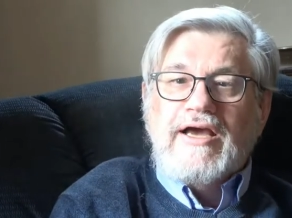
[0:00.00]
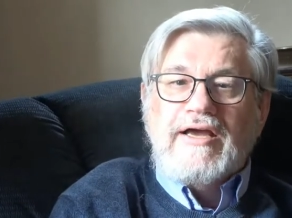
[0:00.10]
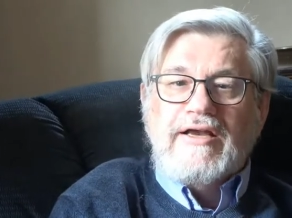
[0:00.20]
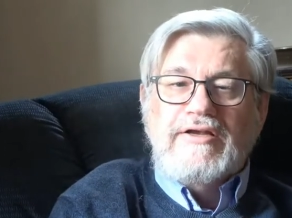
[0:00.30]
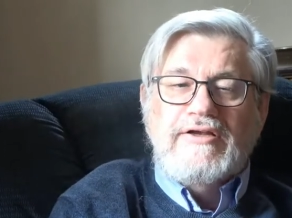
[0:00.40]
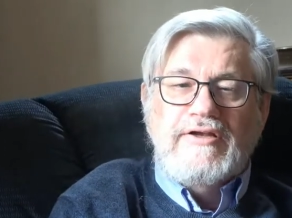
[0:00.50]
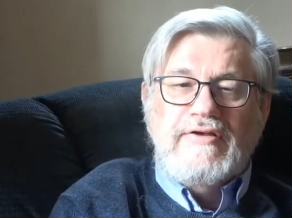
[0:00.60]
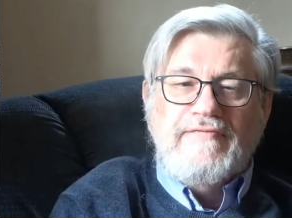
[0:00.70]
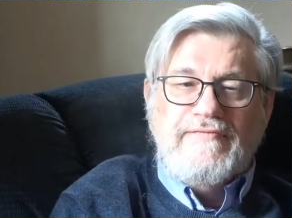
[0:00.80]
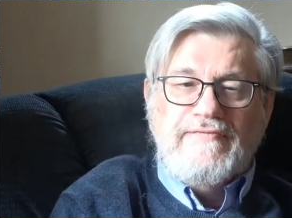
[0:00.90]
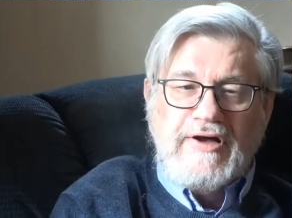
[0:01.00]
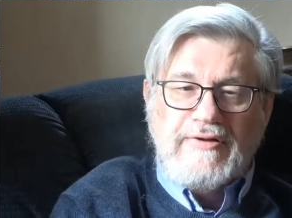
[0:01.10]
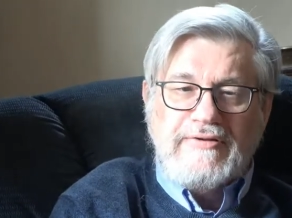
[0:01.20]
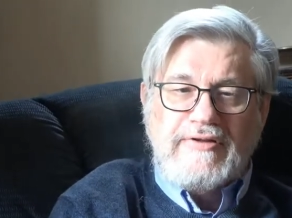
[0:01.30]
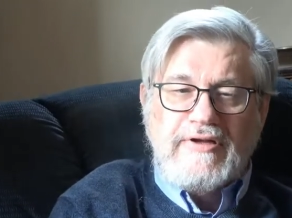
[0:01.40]
And he
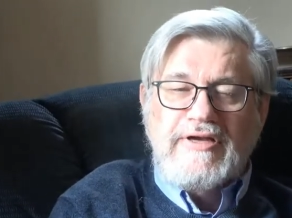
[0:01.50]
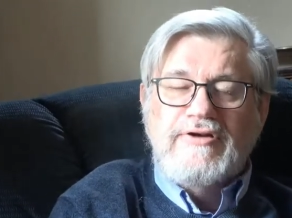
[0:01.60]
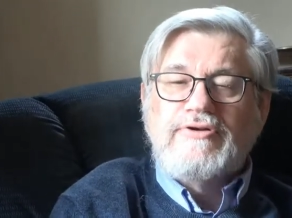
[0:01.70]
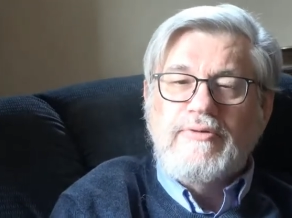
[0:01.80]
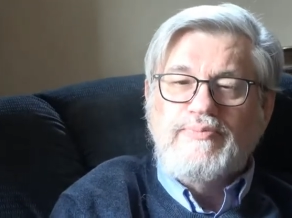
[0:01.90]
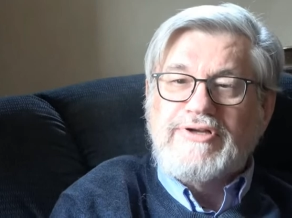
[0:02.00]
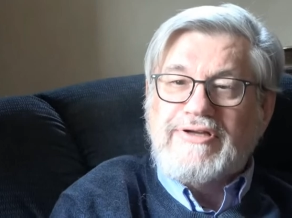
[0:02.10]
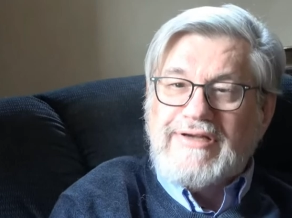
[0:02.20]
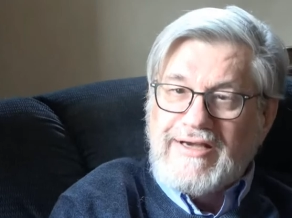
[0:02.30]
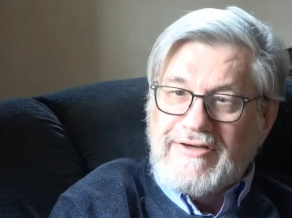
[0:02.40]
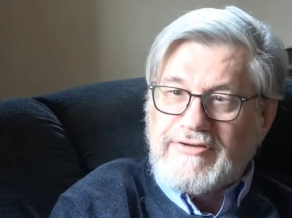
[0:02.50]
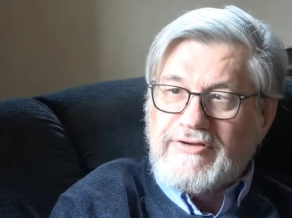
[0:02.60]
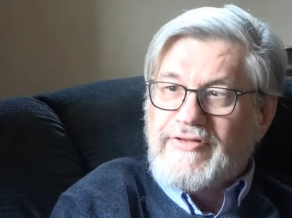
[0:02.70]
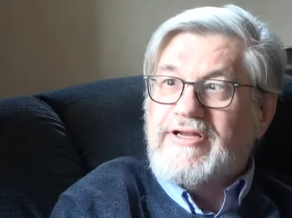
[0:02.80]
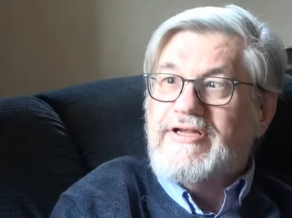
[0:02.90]
felt the
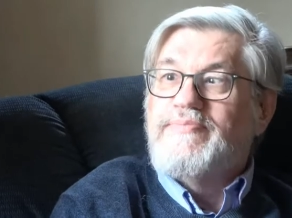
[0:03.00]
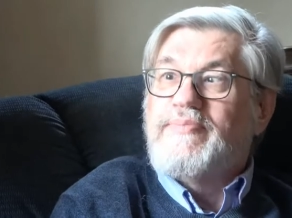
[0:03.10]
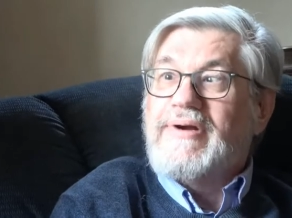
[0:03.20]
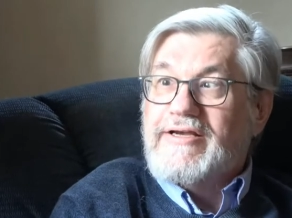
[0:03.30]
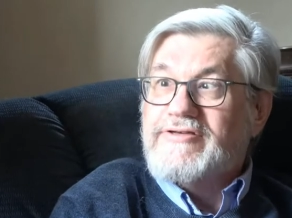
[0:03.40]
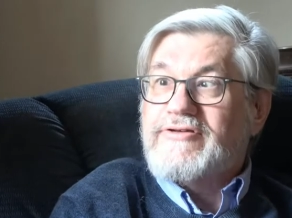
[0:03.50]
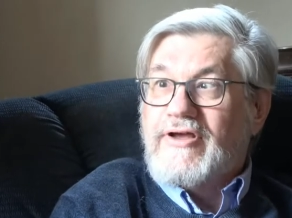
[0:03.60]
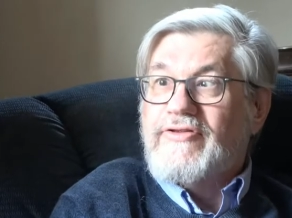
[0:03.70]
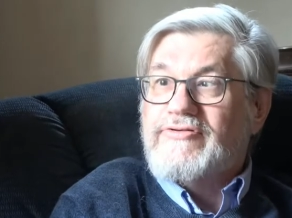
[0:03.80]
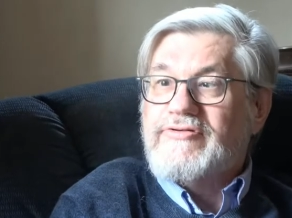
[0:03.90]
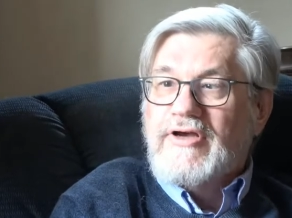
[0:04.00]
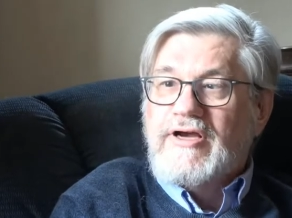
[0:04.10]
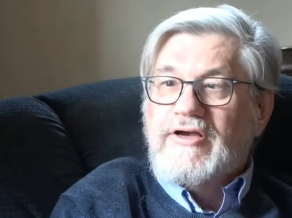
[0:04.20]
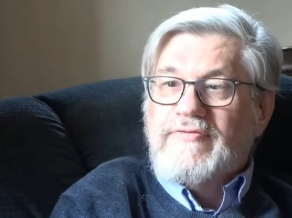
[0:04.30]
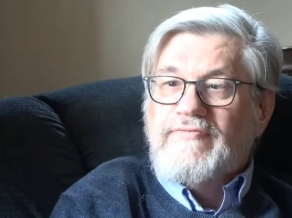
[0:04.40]
interpretation that he placed on this
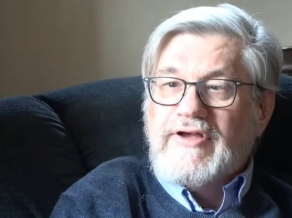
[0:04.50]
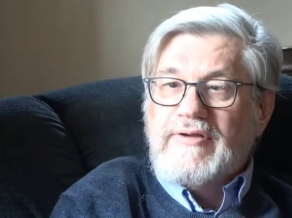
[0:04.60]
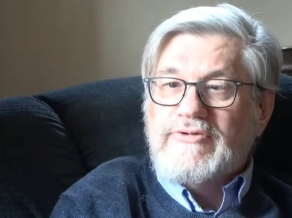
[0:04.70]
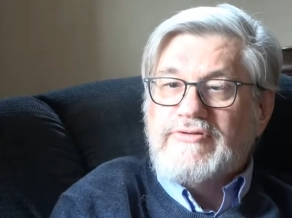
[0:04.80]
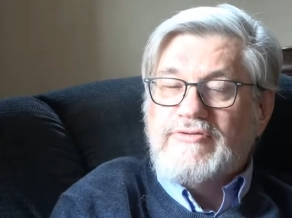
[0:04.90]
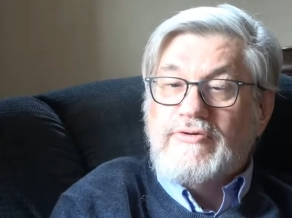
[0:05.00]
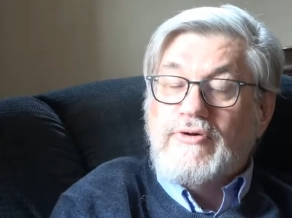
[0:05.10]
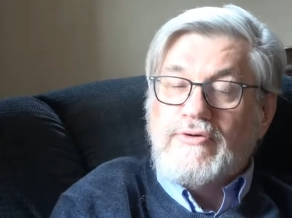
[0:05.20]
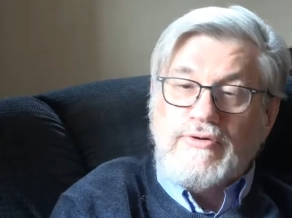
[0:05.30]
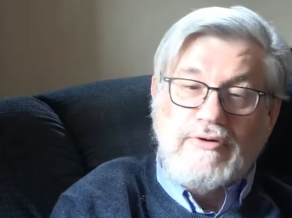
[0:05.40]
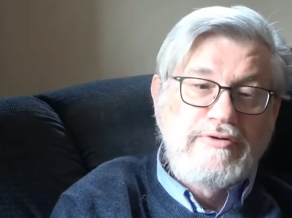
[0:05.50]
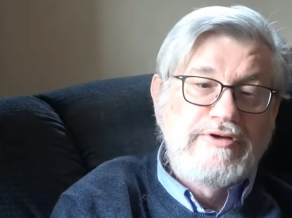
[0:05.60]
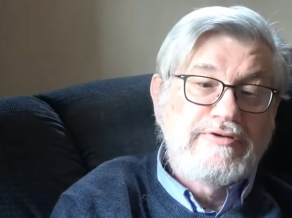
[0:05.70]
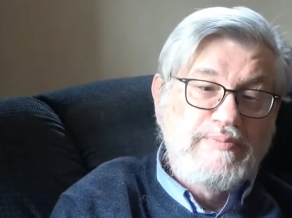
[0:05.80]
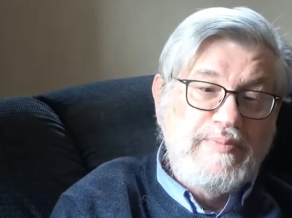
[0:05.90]
famous or
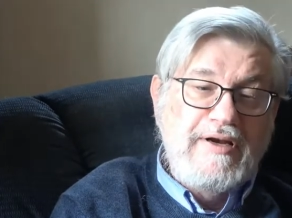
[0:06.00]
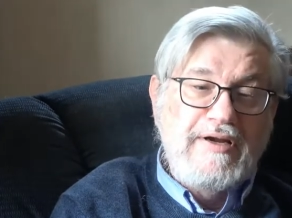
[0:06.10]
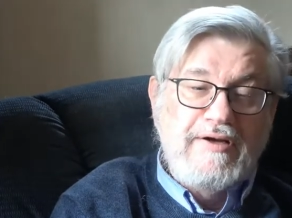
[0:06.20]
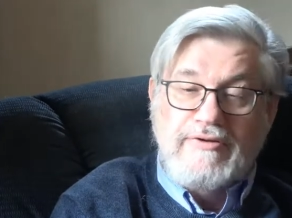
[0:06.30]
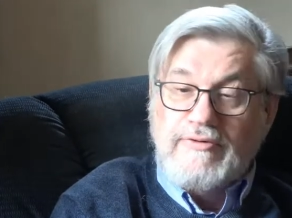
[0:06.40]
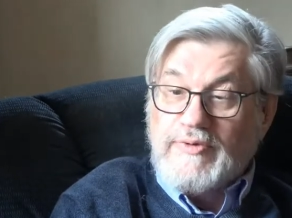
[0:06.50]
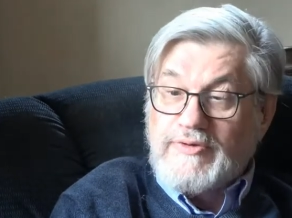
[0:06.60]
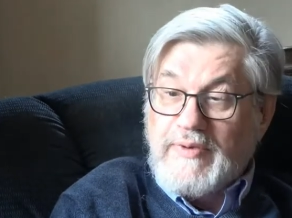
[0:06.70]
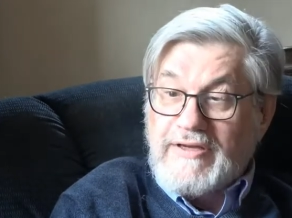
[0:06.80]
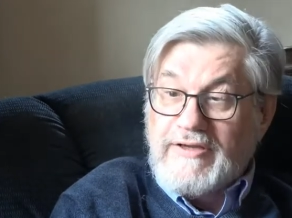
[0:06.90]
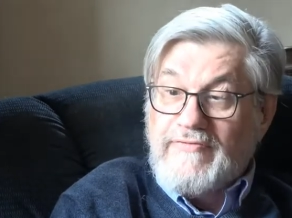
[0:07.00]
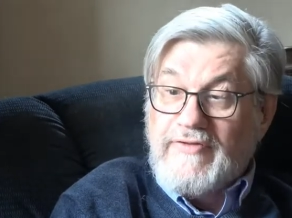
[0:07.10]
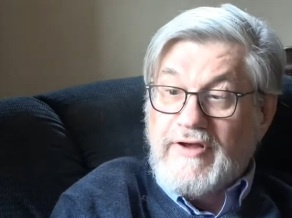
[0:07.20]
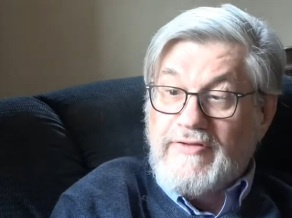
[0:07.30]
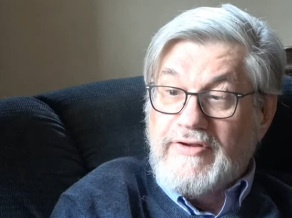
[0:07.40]
notorious, depending on your perspective,
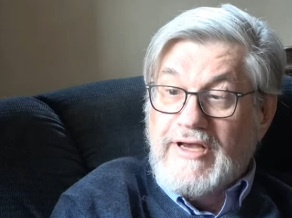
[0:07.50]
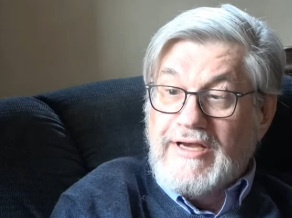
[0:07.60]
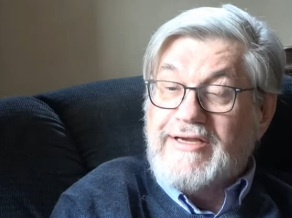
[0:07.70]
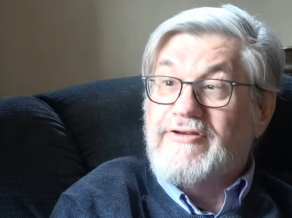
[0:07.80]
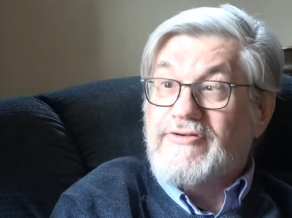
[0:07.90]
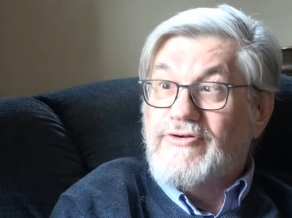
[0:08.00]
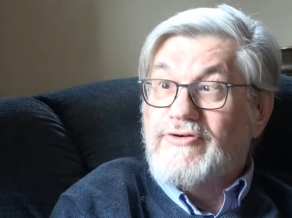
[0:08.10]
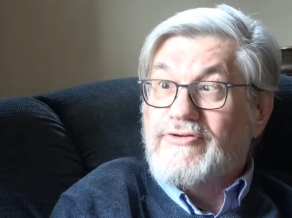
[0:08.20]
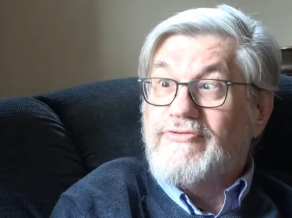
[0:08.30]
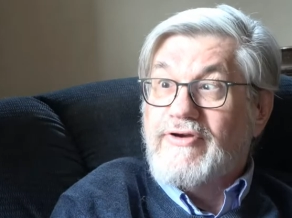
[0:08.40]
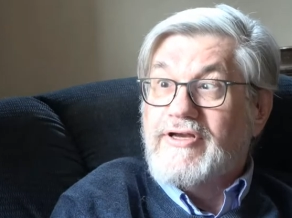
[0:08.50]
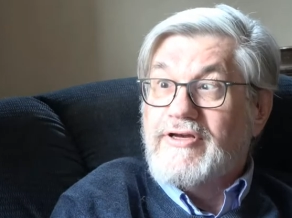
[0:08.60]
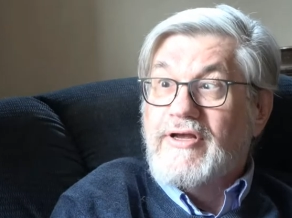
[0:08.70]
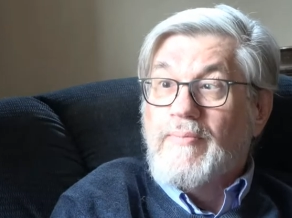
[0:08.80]
on the Kasztner train,